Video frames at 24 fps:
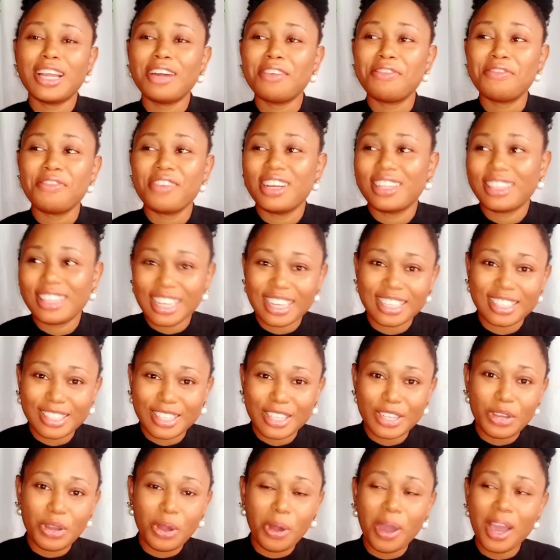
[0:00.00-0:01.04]
Another
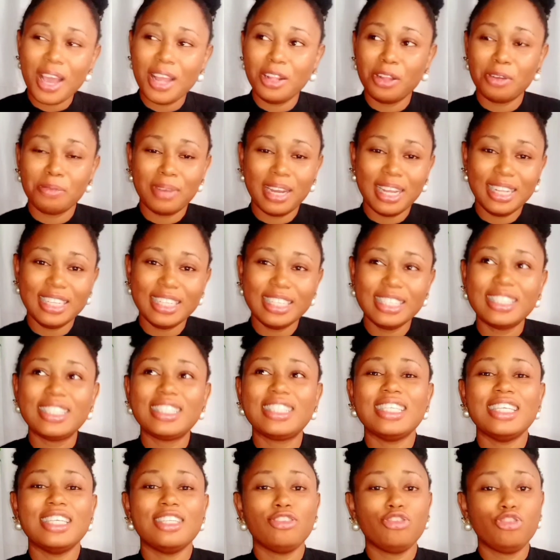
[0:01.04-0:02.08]
fantastic oil on my
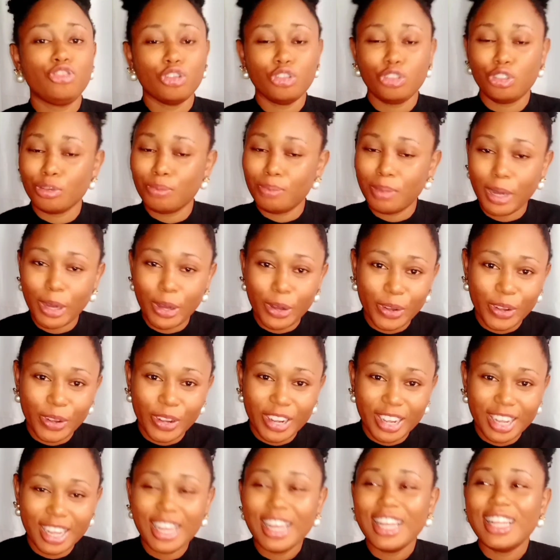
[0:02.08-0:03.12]
list is jojoba
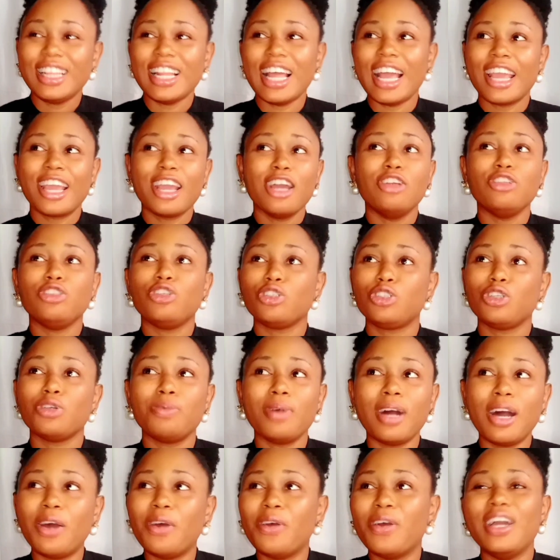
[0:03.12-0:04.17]
oil. Like,
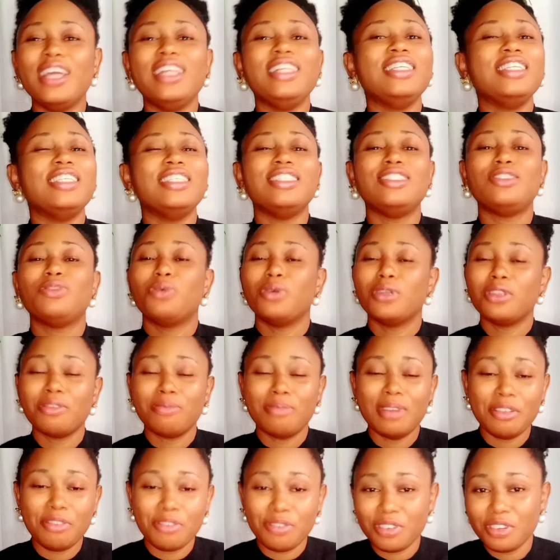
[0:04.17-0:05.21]
jojoba oil is
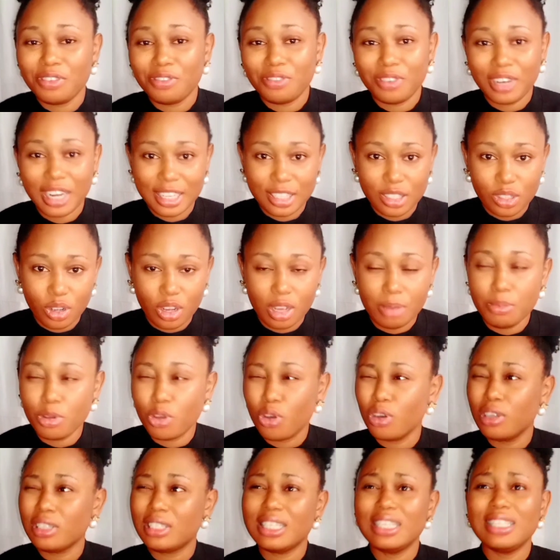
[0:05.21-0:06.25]
one of my favorite oil
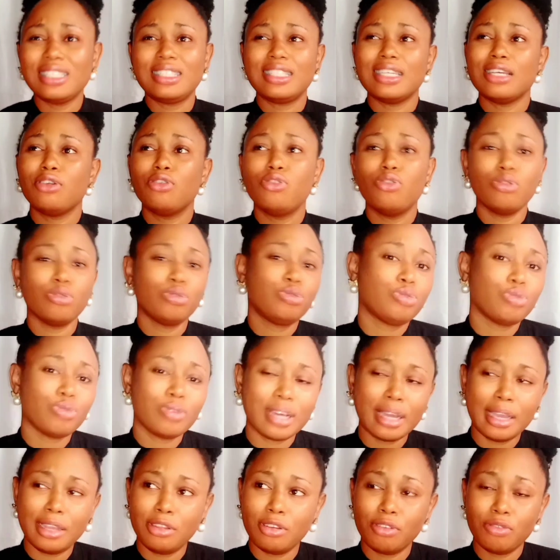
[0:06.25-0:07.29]
because it's a
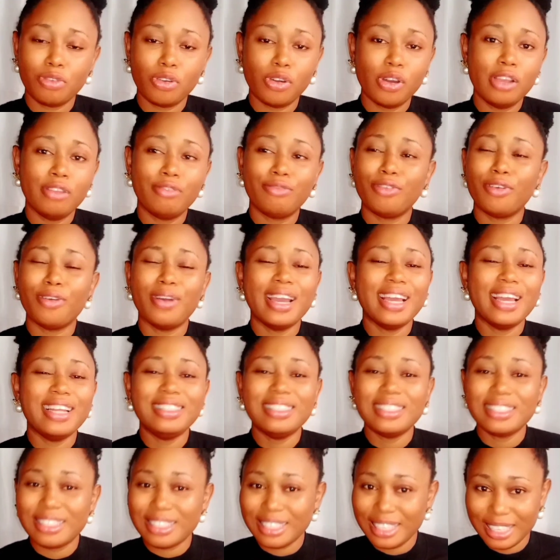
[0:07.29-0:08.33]
go-to kind of oil for
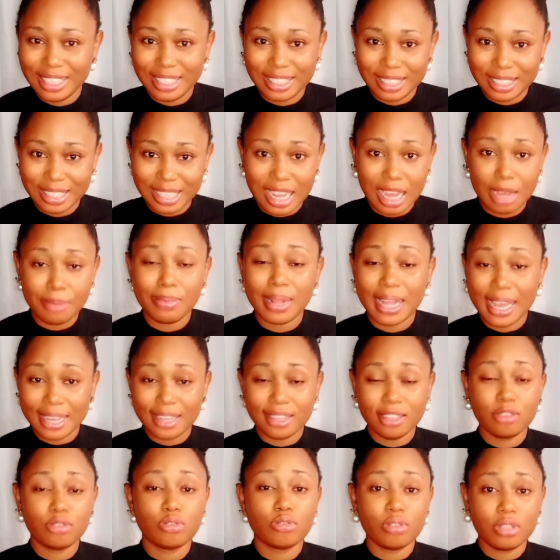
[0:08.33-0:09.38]
any skin type.
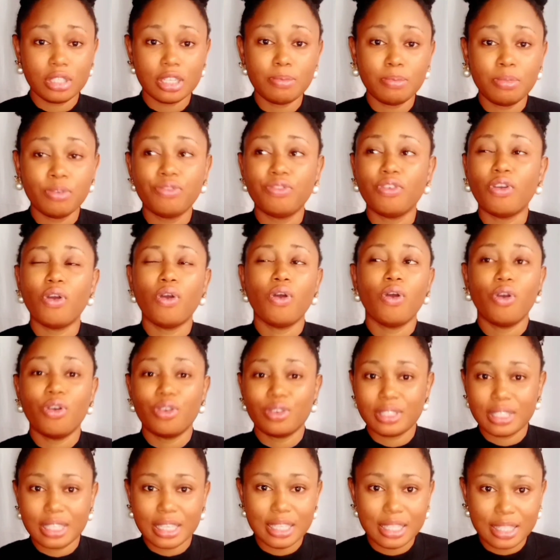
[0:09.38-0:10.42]
Like, it's suitable for
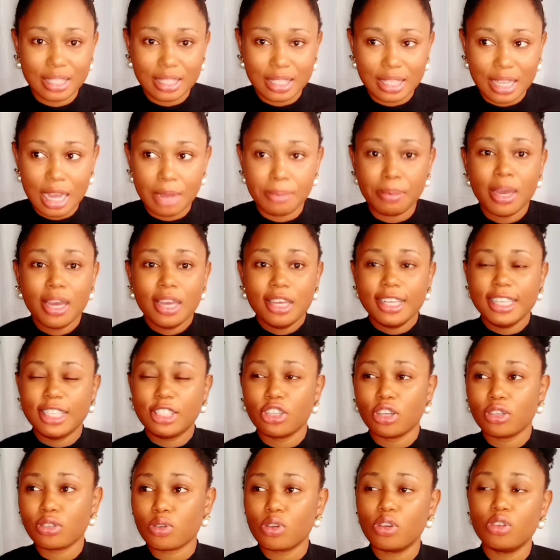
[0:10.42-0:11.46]
all skin type.
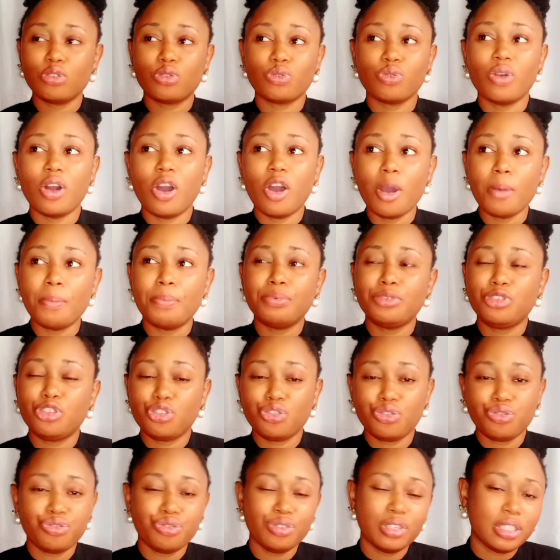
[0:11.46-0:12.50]
It's just going to
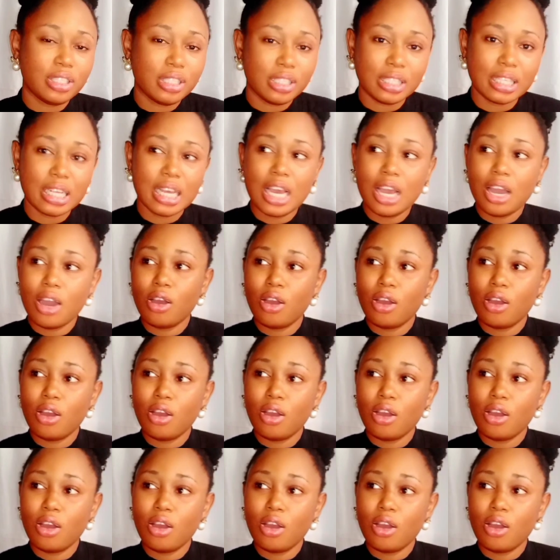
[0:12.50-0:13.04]
help treat